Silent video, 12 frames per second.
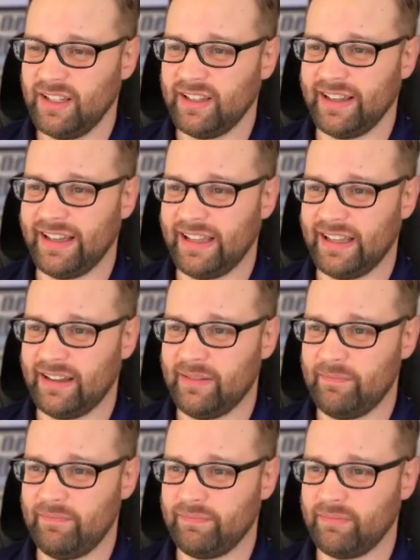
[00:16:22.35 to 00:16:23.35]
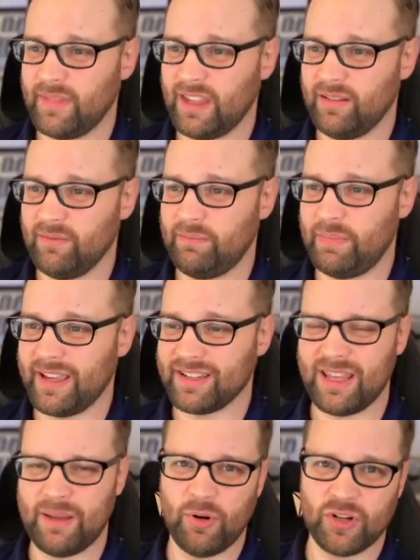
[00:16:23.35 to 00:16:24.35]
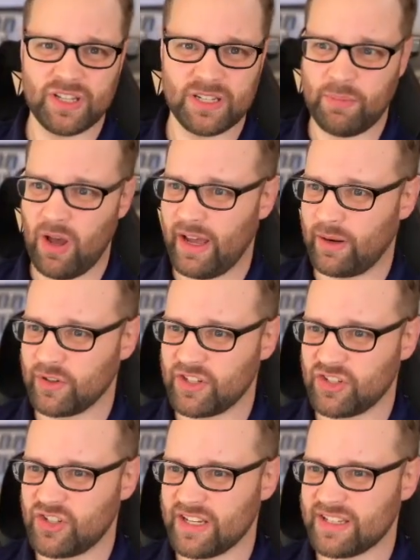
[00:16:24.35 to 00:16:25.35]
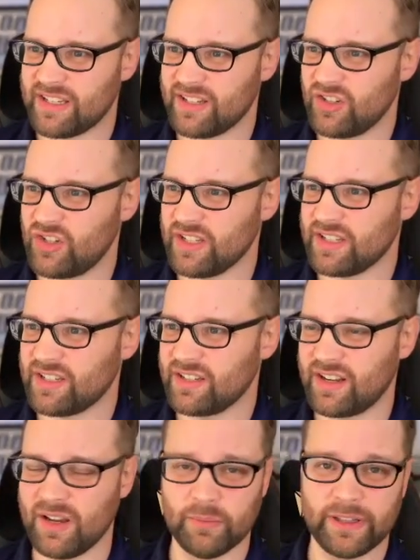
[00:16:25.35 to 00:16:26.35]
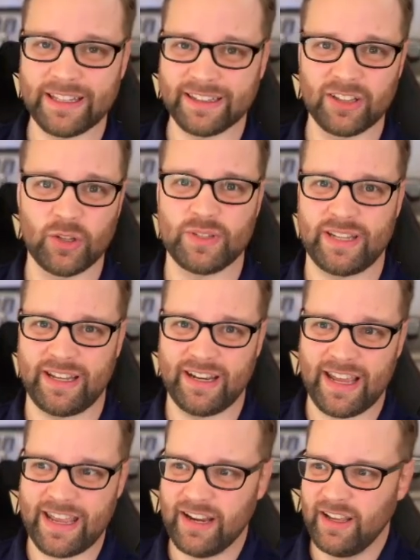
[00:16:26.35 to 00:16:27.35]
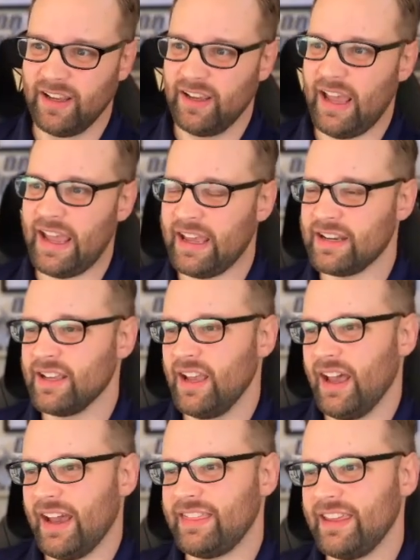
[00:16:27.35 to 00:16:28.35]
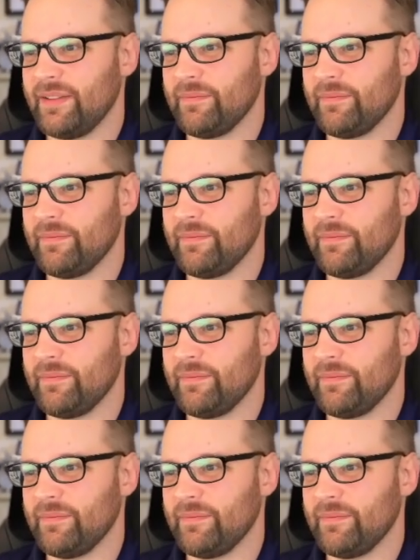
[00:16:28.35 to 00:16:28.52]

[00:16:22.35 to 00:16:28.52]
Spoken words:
because they pushed this pawn, which is just completely losing a knight. And I think